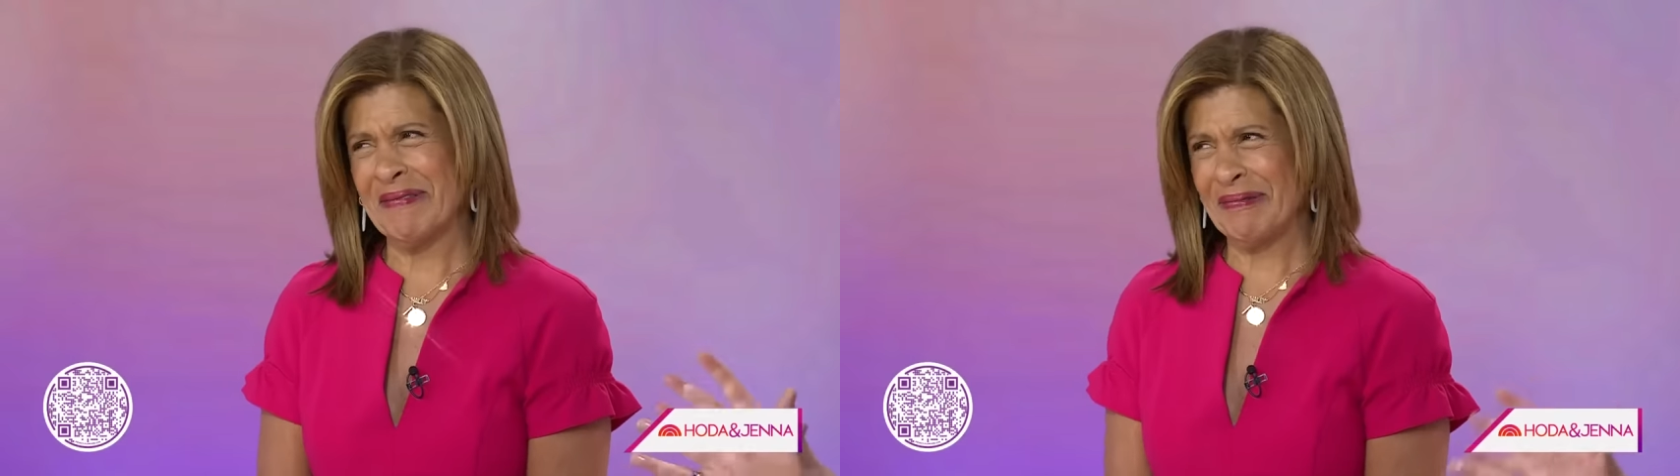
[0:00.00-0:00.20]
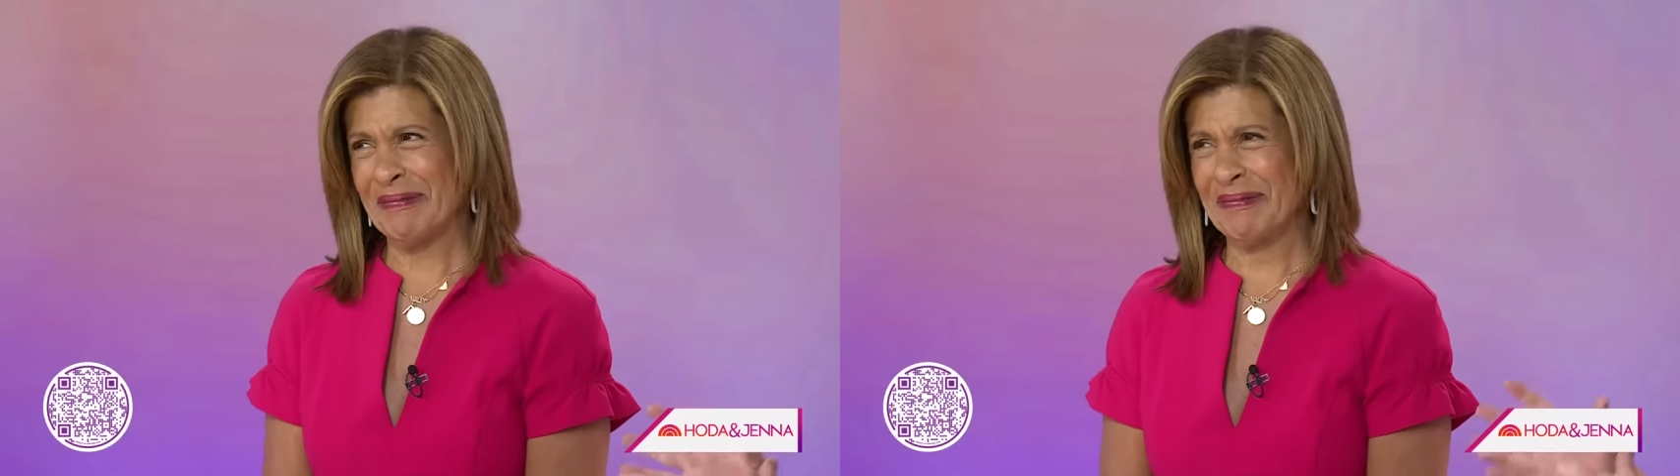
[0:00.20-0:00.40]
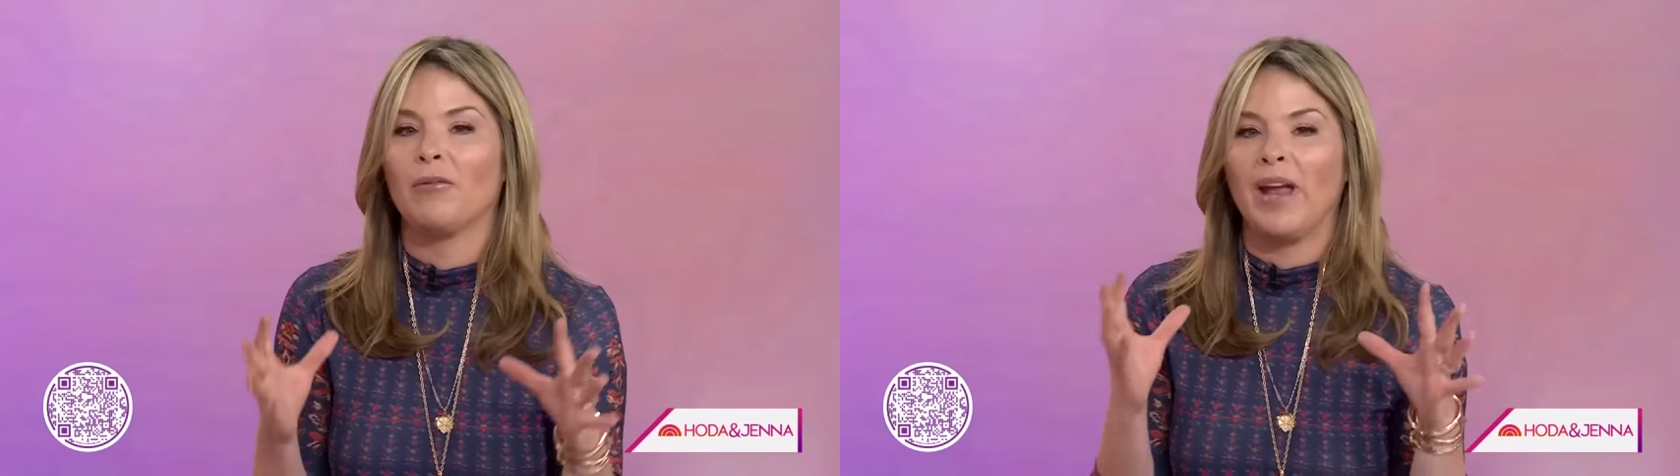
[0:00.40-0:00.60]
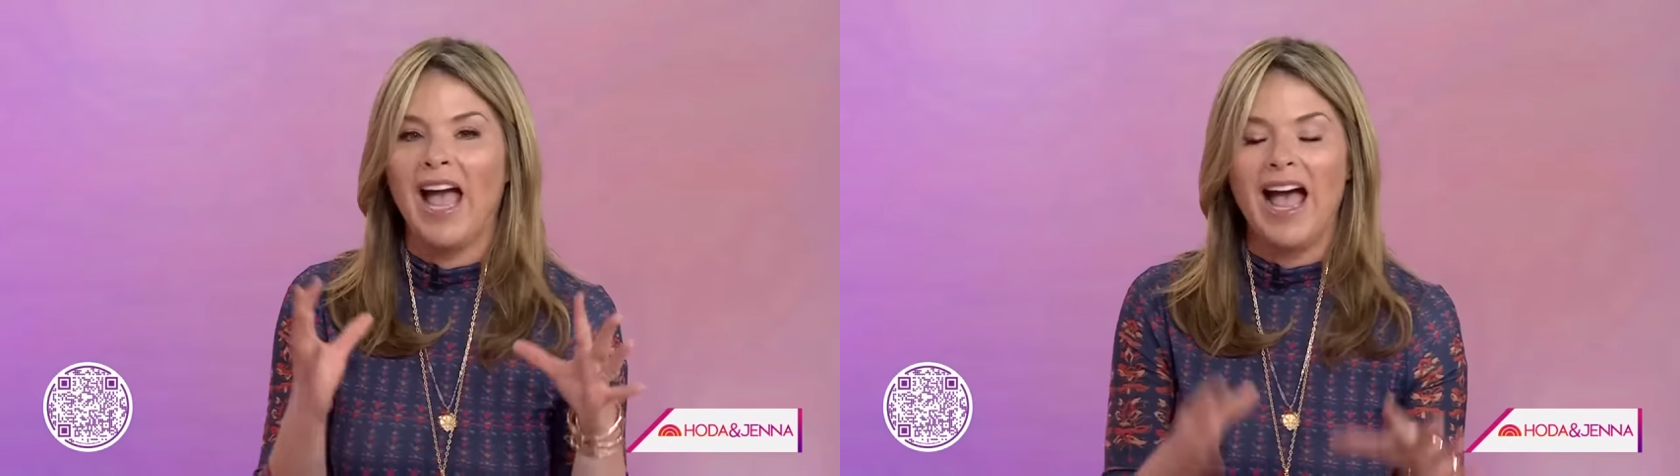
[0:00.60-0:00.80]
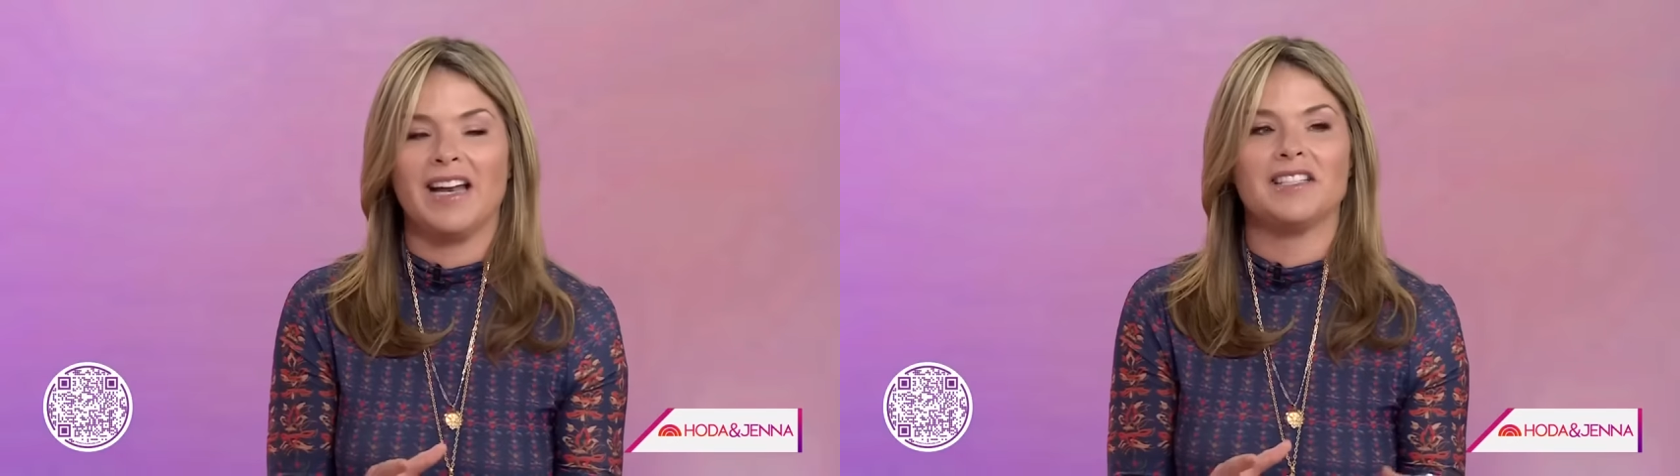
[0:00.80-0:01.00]
together. We
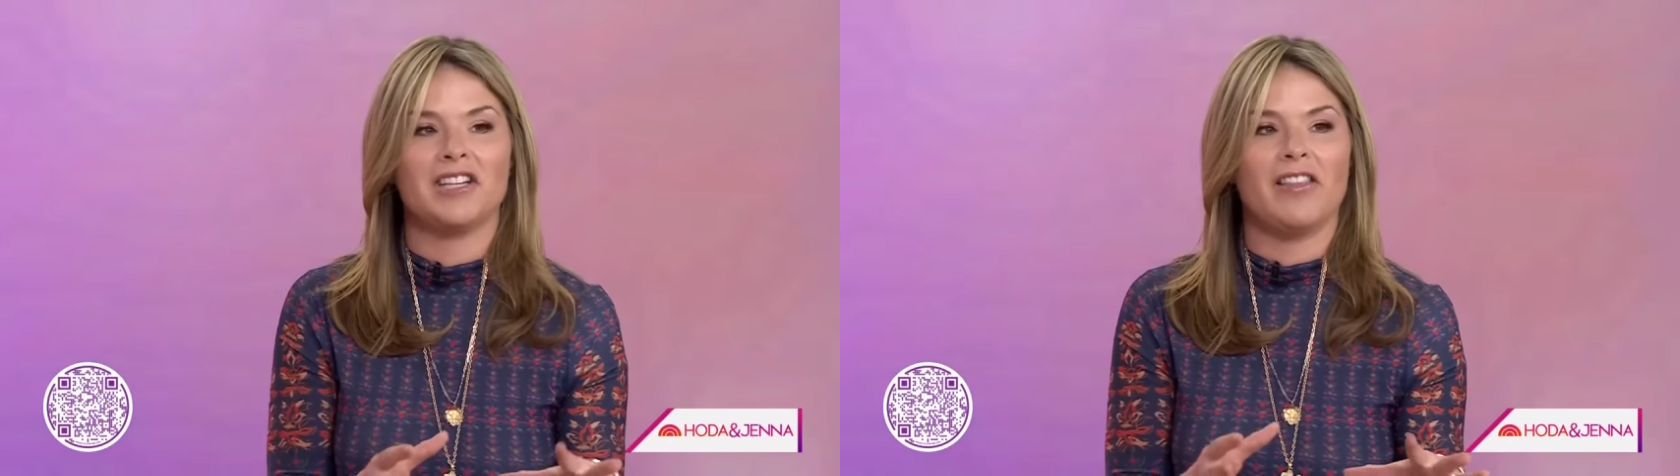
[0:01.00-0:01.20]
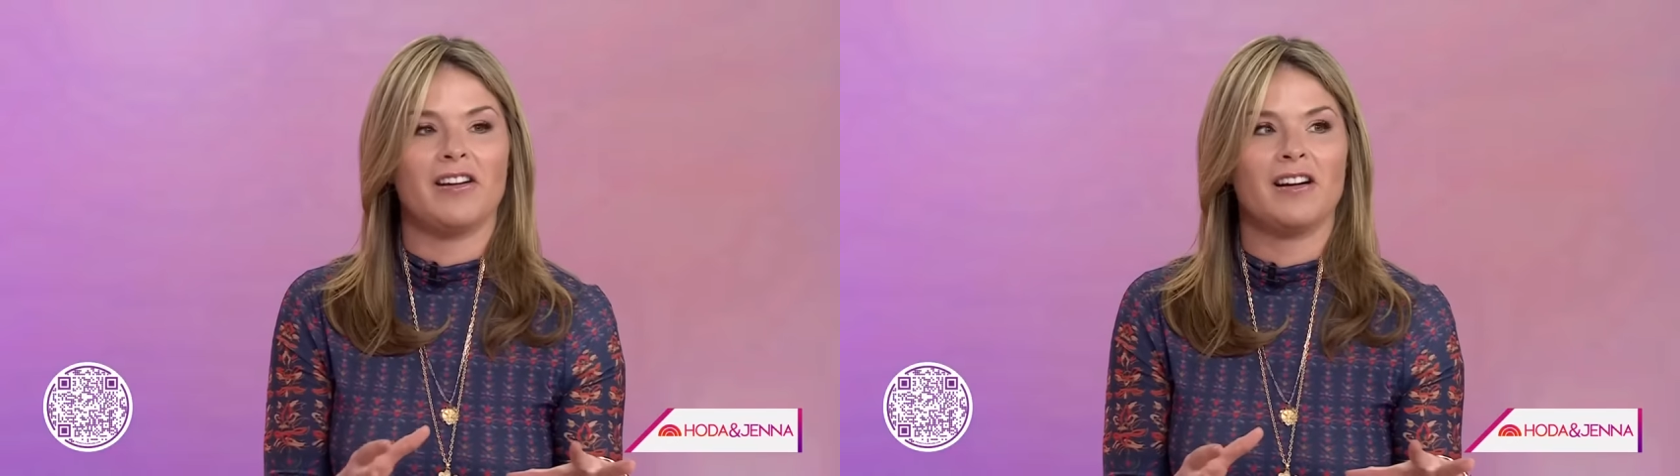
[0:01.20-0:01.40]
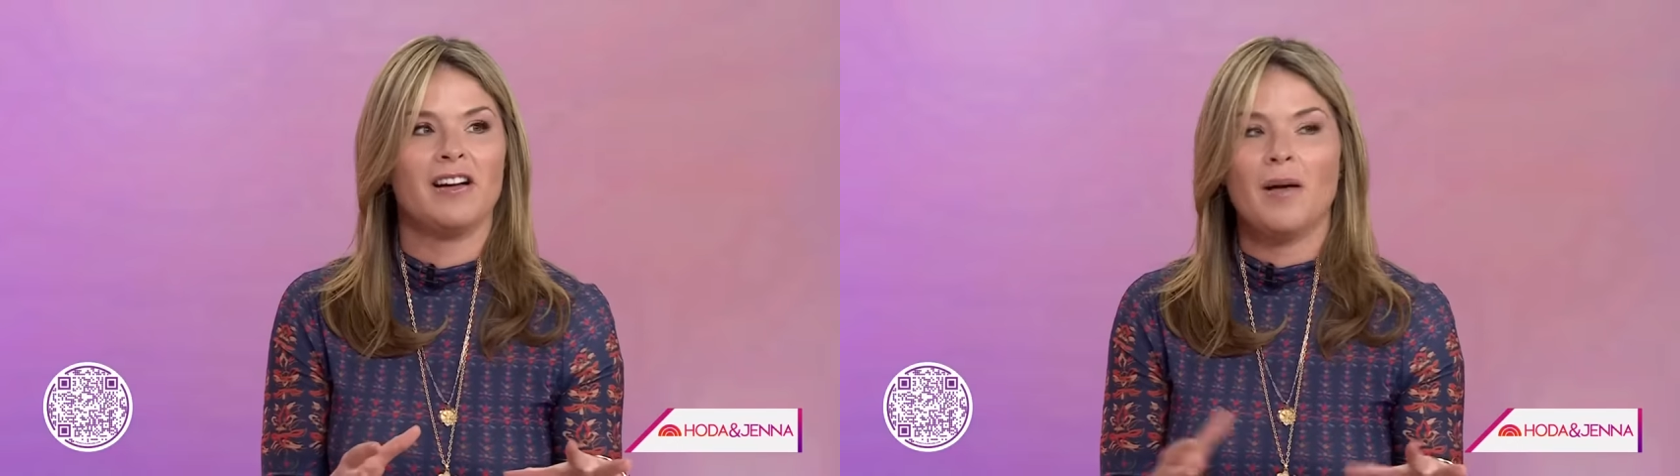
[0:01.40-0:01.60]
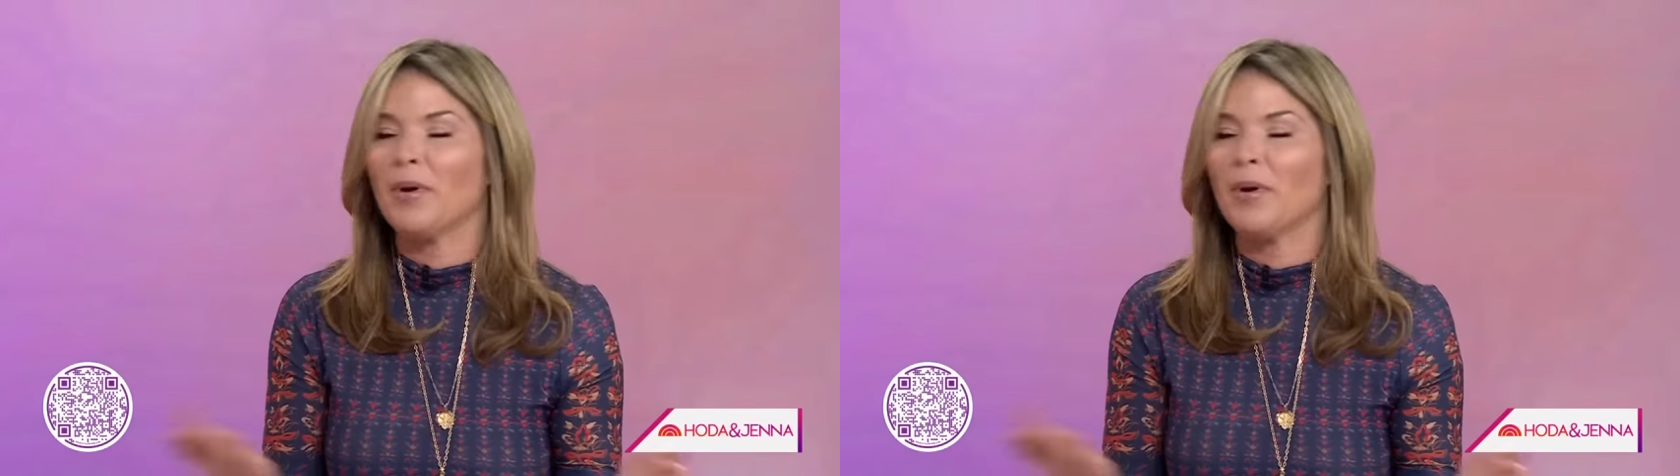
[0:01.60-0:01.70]
had each other.